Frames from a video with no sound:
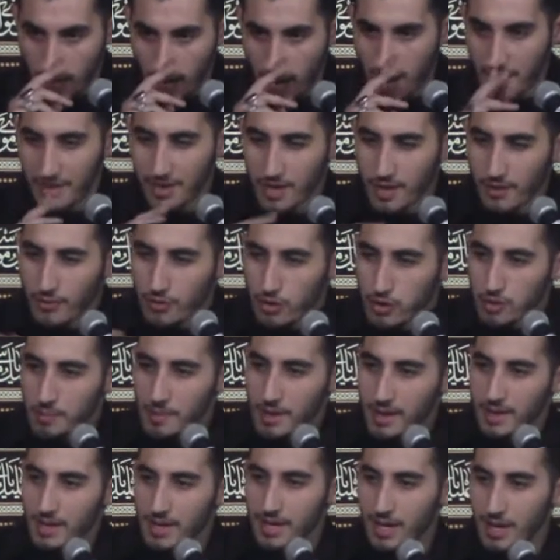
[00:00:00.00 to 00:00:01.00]
And then a few
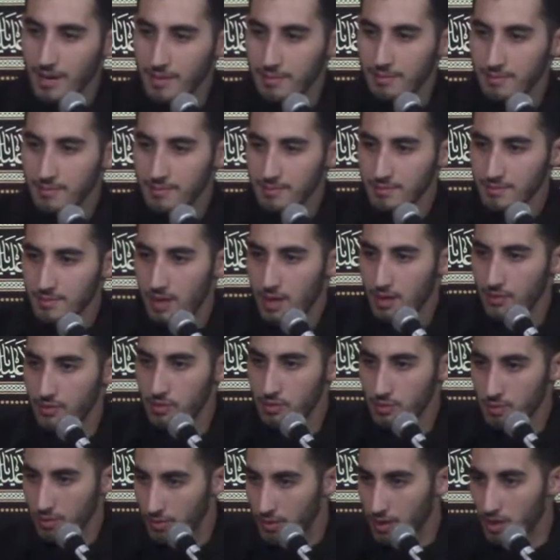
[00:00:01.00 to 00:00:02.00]
men come, a
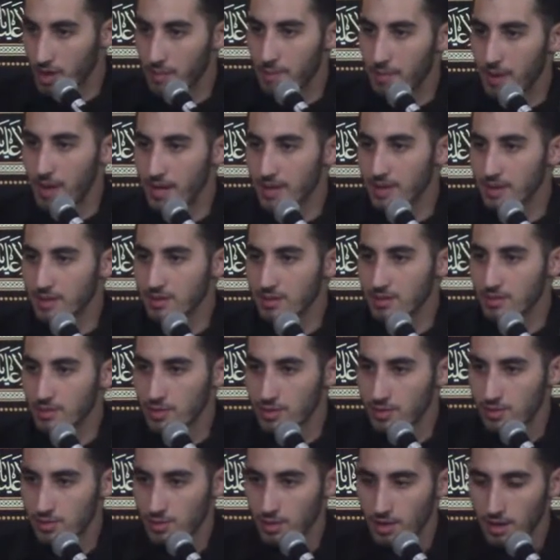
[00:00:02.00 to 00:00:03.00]
few of the companions of
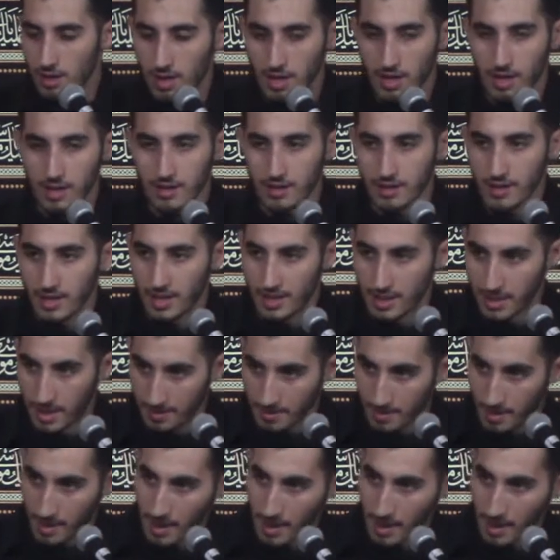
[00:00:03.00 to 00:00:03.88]
Rasulullah and,